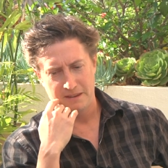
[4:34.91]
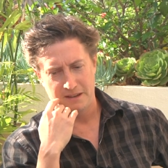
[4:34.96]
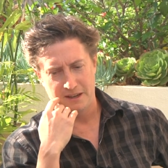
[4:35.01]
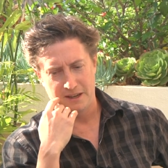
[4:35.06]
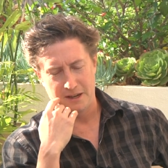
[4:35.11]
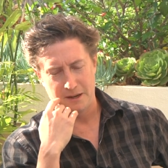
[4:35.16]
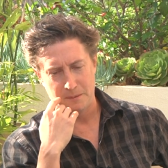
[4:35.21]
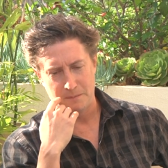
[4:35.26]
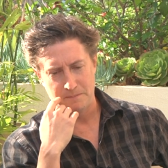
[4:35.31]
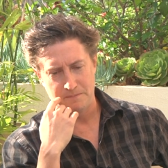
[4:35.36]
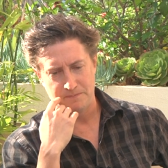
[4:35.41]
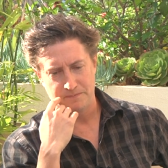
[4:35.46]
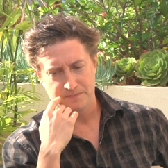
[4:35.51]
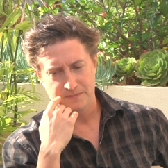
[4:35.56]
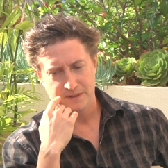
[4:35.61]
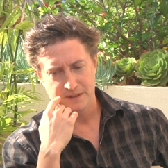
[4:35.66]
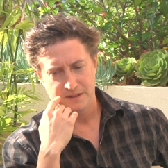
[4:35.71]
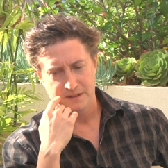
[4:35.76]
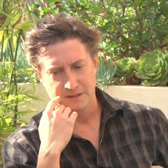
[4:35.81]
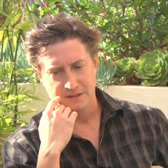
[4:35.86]
Um,
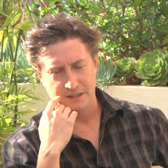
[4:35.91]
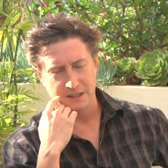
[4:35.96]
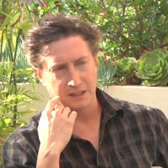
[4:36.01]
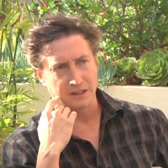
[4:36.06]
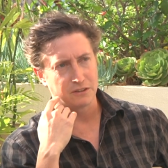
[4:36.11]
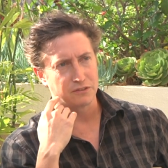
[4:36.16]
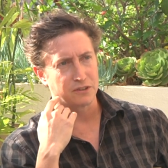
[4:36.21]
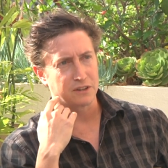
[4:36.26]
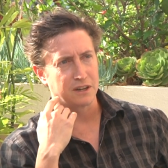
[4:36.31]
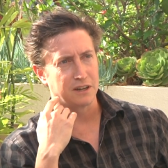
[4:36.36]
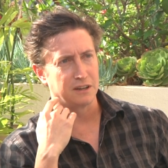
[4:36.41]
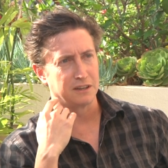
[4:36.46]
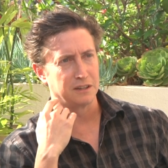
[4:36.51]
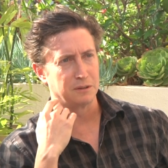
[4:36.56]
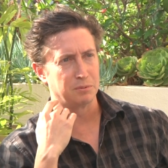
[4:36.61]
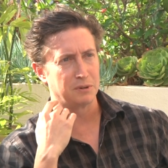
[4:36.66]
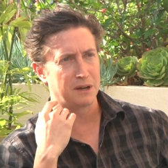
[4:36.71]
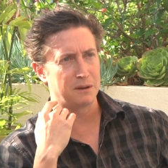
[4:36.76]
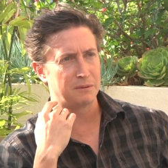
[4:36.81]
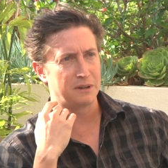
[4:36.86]
Thank you for calling
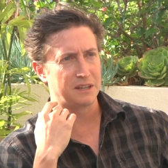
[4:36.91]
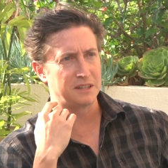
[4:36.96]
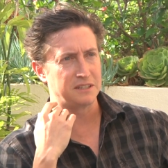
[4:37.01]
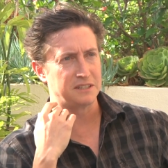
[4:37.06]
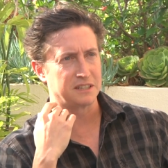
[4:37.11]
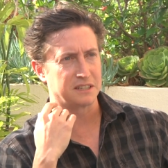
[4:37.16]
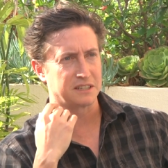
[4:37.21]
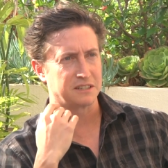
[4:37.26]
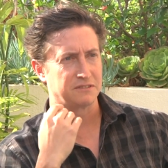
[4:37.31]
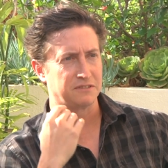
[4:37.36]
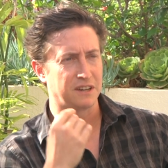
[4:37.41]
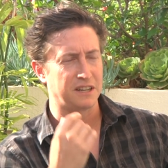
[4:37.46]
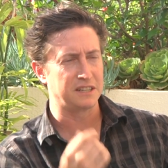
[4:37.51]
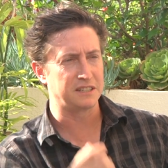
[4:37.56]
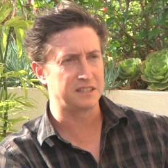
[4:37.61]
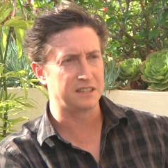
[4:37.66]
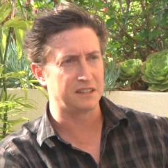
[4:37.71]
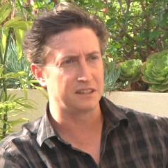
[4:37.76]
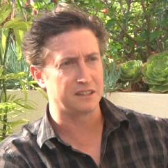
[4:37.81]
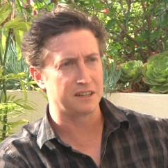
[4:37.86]
the Promenade Six, the
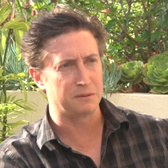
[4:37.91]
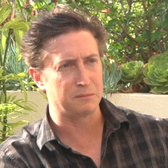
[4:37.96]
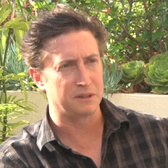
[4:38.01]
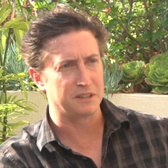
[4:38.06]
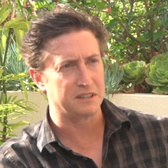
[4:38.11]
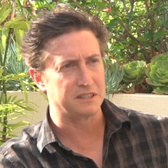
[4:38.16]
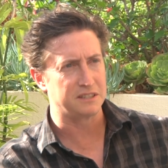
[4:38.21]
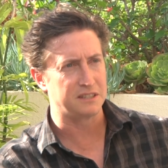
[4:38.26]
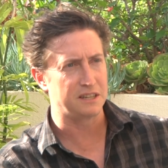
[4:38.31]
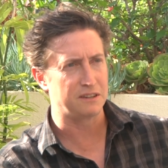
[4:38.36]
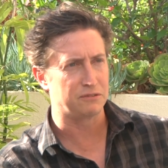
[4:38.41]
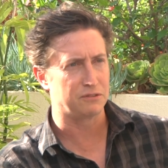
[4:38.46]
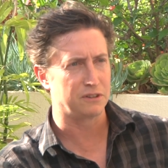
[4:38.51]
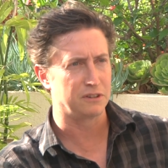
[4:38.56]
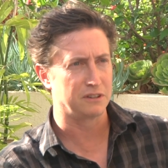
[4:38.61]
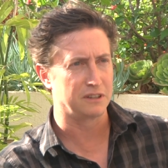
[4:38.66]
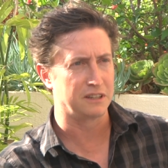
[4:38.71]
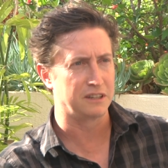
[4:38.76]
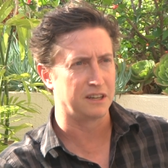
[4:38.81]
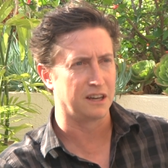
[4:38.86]
finest entertainment in the state for
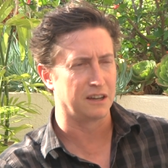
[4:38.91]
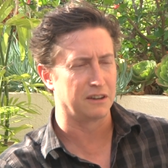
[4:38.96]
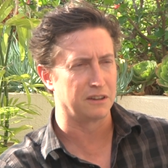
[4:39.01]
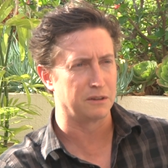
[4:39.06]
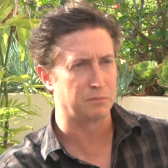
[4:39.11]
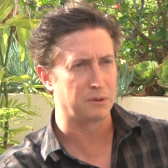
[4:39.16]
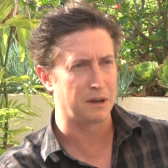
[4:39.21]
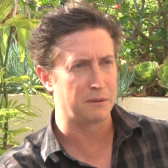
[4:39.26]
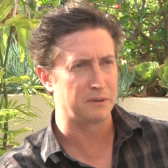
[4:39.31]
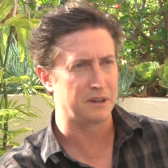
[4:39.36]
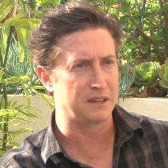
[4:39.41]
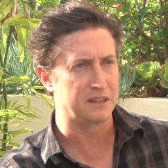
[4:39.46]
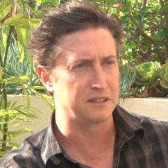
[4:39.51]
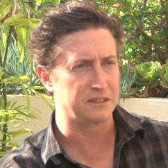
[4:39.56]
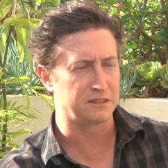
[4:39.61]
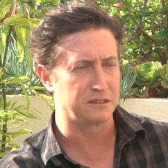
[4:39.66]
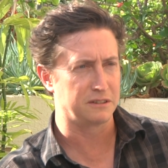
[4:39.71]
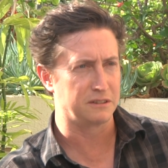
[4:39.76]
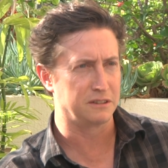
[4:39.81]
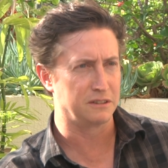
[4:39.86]
only a dollar. The Promenade
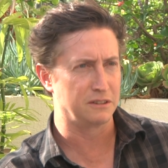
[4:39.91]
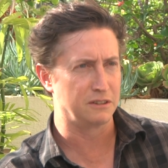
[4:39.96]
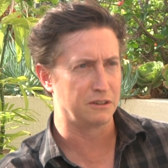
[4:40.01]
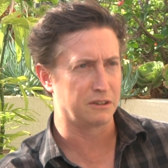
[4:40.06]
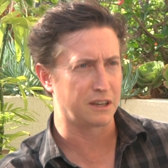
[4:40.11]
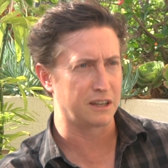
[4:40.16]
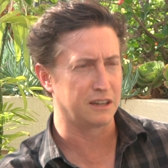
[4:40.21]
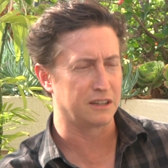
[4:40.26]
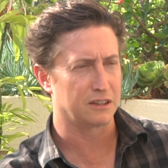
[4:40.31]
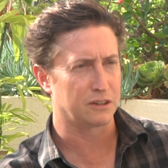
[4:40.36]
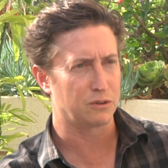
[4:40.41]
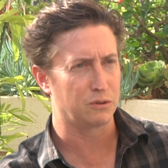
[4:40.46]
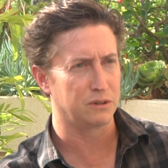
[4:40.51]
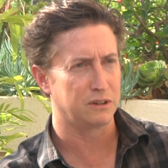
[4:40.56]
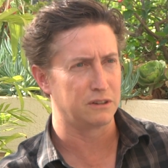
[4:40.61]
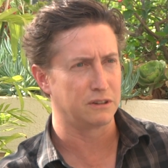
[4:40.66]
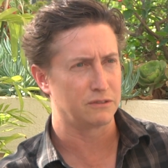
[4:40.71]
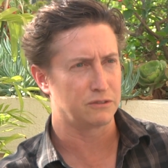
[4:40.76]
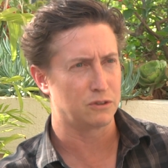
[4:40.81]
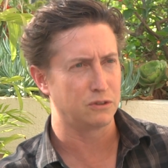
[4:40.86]
is located at the
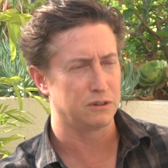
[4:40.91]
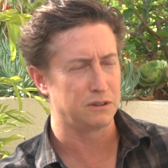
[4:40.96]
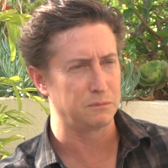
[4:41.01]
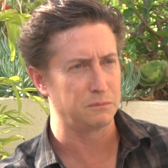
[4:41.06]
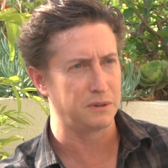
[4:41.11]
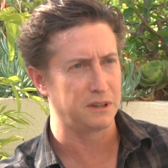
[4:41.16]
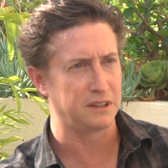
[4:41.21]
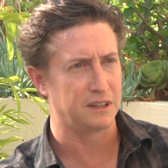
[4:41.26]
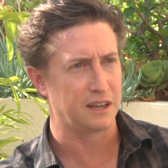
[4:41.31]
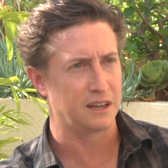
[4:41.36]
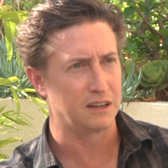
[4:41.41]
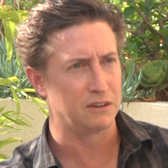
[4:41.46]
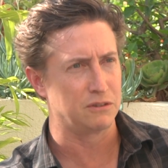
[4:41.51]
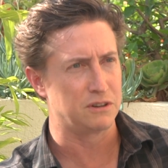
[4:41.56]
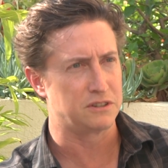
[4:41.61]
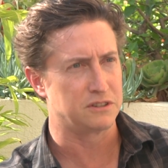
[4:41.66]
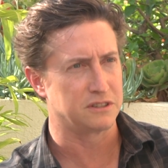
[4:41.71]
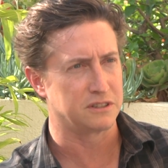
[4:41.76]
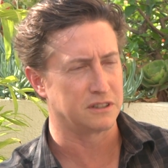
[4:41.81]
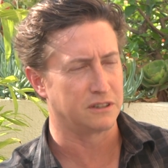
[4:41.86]
corner of Court and Beltline in
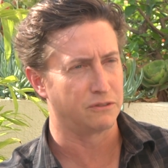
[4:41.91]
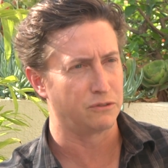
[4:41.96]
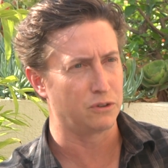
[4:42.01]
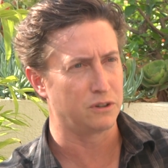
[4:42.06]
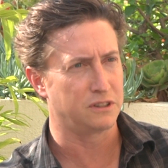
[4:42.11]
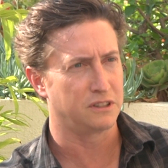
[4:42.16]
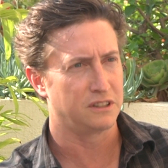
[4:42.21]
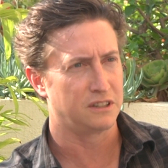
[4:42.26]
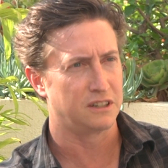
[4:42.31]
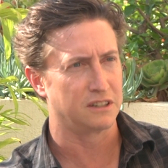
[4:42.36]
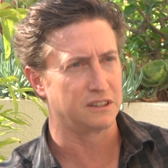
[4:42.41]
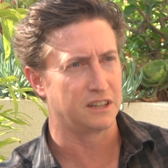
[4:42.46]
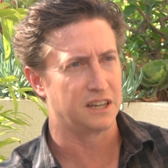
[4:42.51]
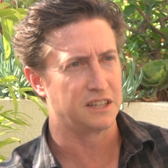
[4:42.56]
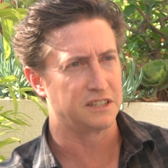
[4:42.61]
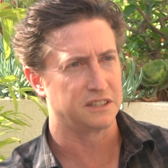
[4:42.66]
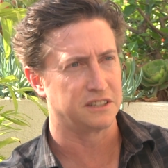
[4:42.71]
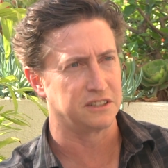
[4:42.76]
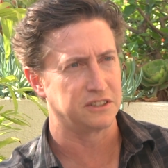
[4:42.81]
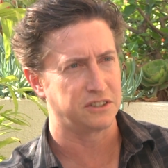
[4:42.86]
Richardson. Avoid the long
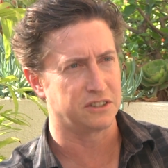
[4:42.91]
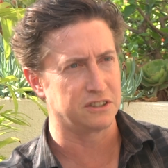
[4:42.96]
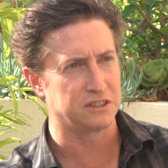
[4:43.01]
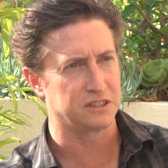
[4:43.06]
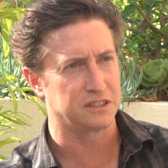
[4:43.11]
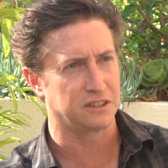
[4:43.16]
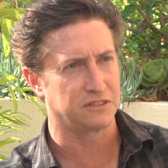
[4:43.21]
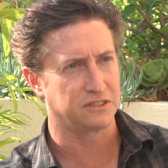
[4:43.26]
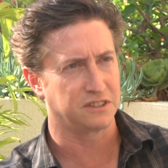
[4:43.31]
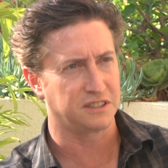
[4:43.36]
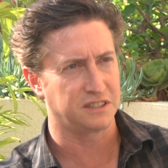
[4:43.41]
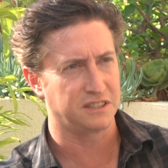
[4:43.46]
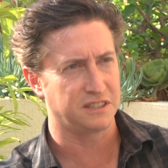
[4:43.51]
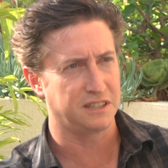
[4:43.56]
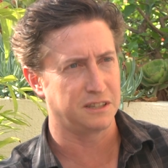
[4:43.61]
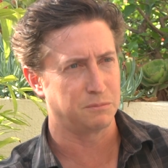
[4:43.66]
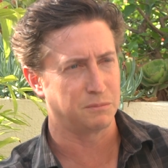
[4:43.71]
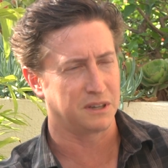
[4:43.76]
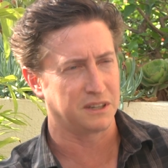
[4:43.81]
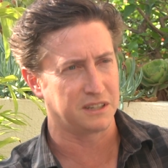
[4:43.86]
lines and ensure yourself a
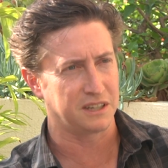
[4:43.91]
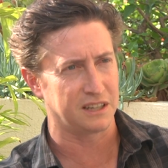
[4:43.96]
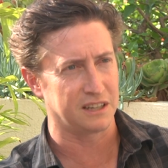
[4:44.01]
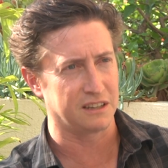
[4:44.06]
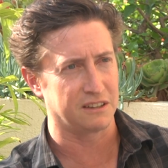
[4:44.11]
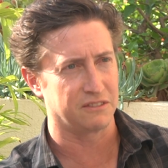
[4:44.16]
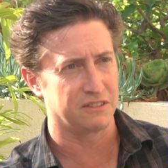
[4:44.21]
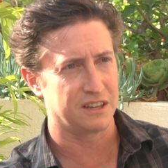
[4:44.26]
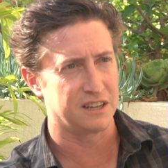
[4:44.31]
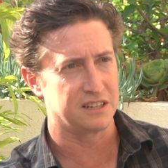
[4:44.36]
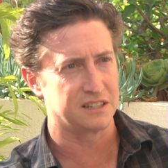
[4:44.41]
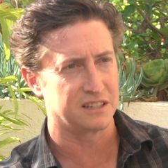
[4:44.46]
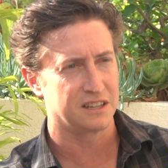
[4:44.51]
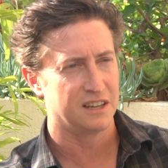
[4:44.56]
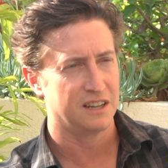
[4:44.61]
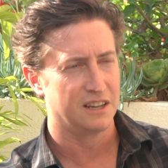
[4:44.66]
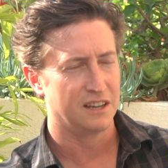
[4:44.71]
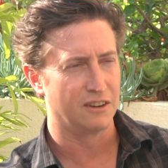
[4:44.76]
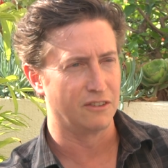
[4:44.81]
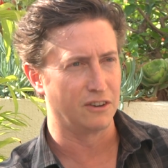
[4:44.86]
seat by taking advantage
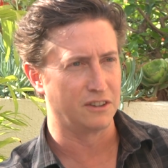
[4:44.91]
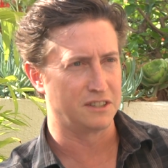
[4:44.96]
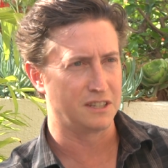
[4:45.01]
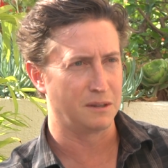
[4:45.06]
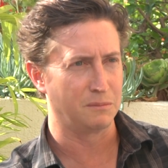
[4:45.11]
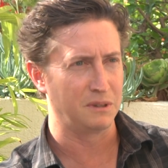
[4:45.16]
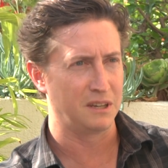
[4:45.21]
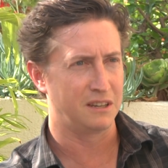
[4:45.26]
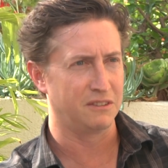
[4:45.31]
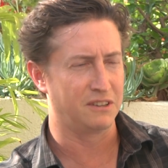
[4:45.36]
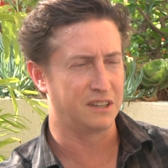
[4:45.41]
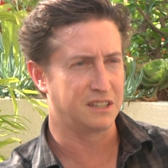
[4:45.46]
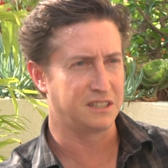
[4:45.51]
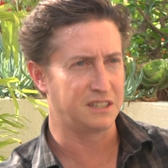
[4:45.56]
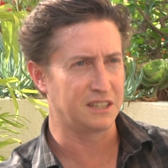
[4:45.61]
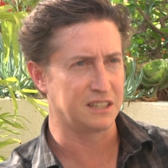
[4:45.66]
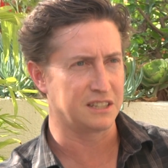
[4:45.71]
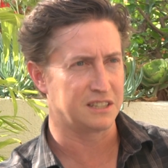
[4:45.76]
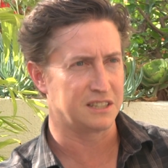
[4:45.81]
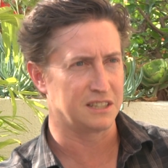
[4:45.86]
of our same-day
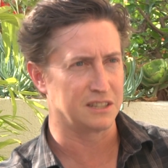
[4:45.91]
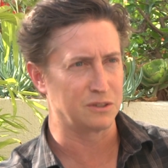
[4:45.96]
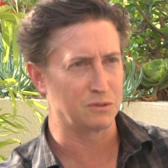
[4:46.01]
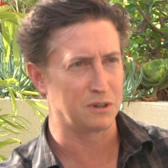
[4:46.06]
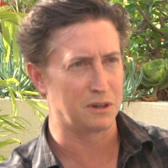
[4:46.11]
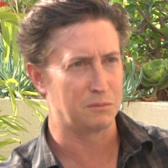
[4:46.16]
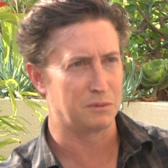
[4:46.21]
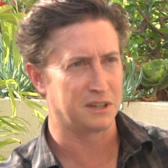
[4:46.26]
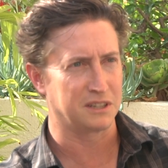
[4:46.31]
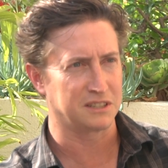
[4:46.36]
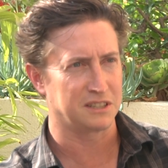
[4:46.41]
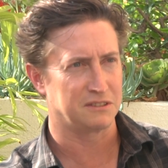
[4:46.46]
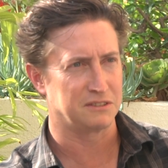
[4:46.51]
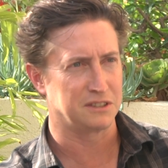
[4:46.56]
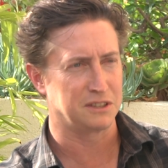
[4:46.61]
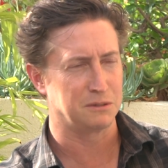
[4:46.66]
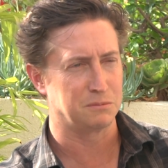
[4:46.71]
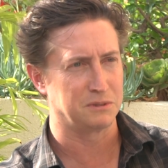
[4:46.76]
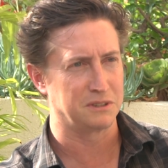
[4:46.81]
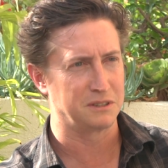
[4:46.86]
advance ticket sales when our box
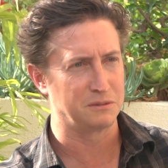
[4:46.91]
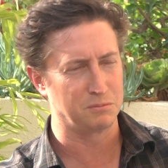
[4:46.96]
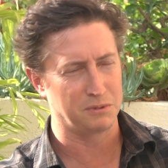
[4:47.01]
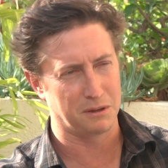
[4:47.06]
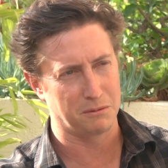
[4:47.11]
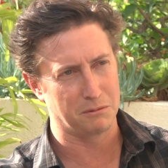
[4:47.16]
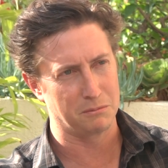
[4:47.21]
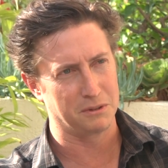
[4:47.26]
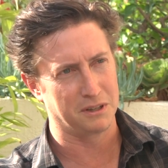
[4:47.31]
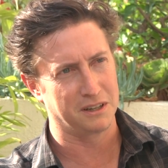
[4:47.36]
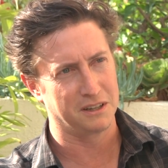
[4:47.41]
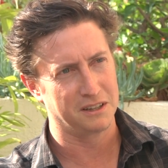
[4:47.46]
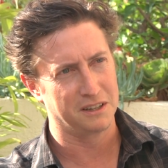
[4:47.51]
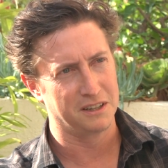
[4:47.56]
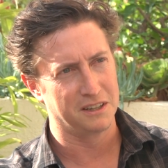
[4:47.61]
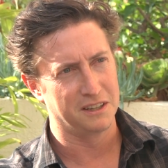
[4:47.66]
office opens, blah, blah, blah.